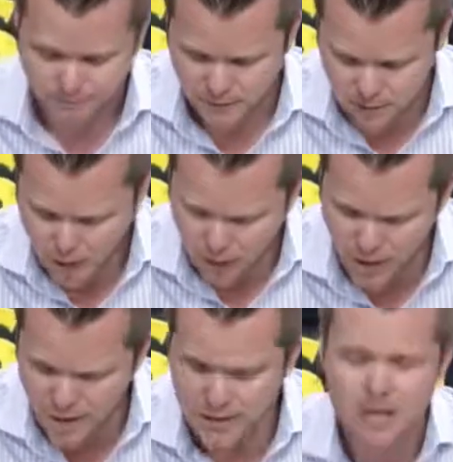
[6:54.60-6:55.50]
All
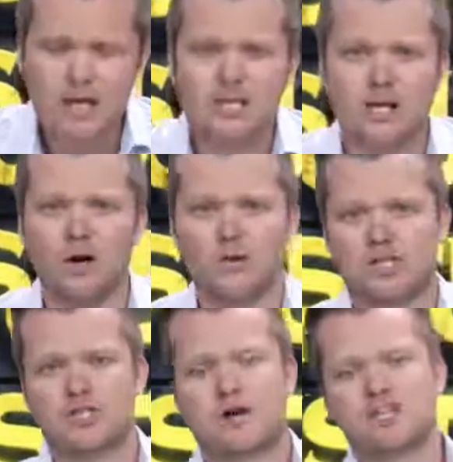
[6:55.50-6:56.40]
right. So,
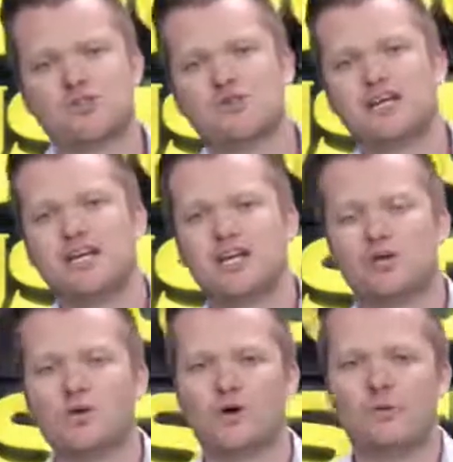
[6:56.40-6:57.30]
structuring
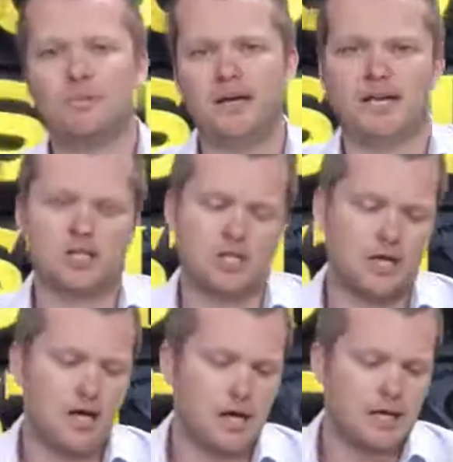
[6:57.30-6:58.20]
your pitch.
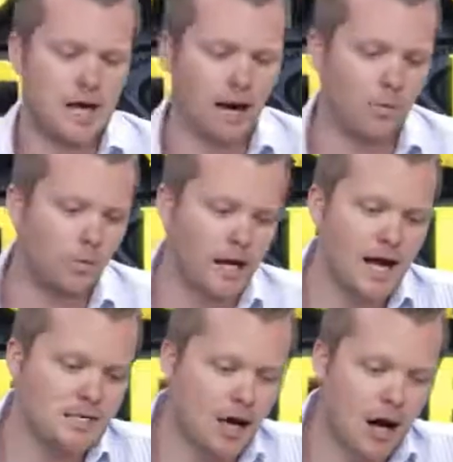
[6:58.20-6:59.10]
Now, when
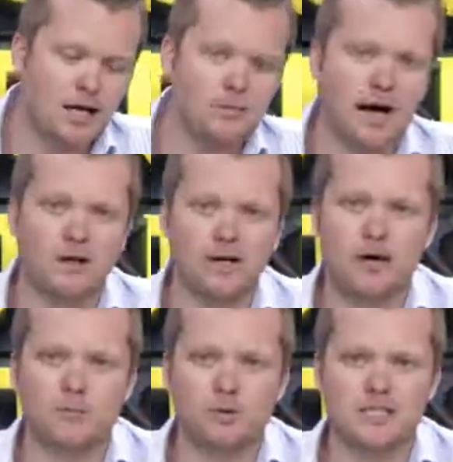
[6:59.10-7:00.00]
I talk about
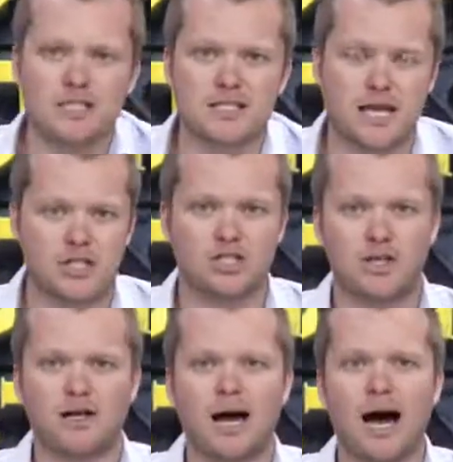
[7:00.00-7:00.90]
a
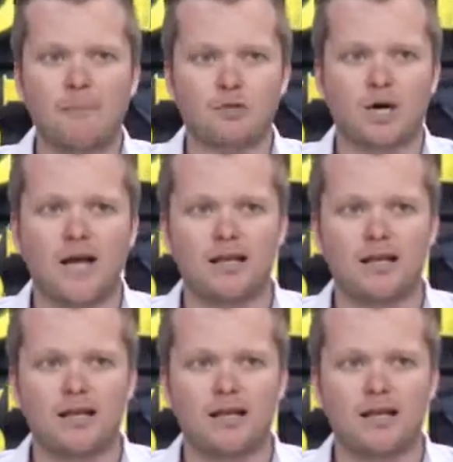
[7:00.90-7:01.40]
presentation, I'm trying to